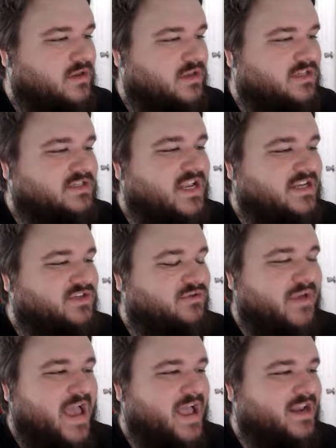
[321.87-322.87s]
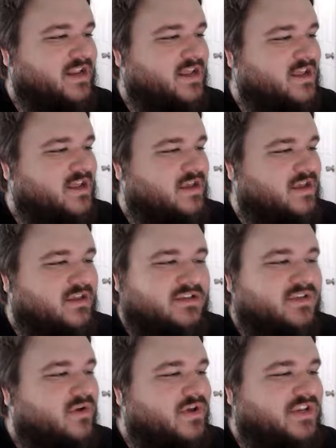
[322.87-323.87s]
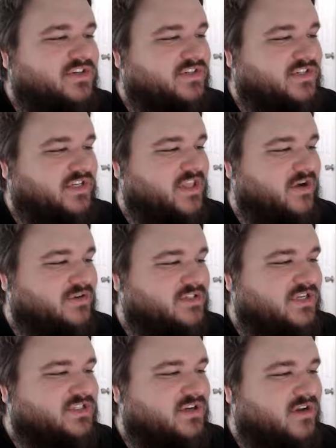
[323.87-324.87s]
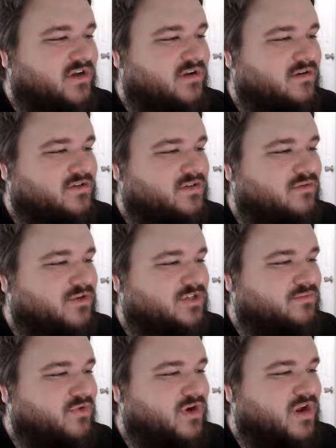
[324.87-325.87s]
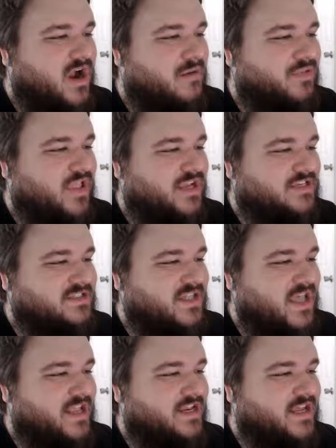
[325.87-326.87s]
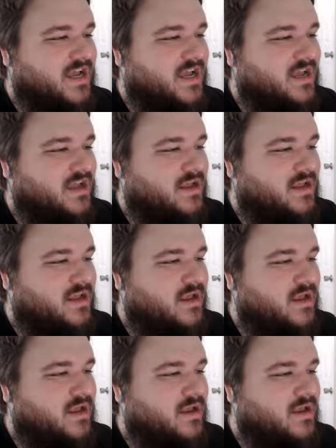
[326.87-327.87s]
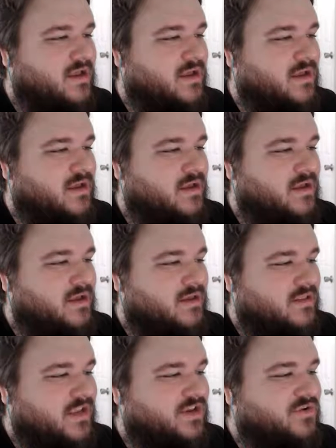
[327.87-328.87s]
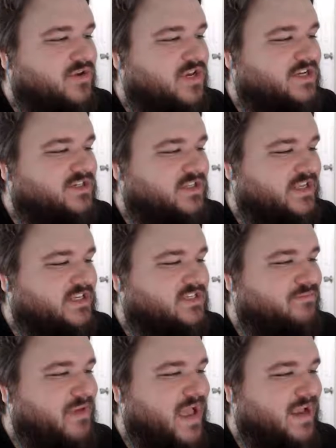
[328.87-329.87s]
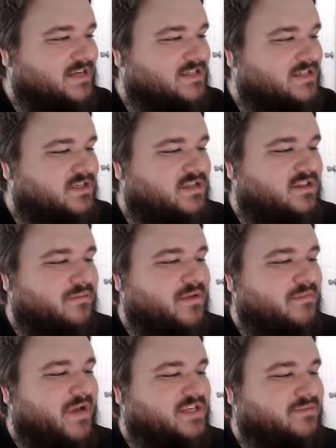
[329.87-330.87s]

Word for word: This is not too bad. It's so interesting though. It's such a so much more complex than uh, than you initially expect. Let me get back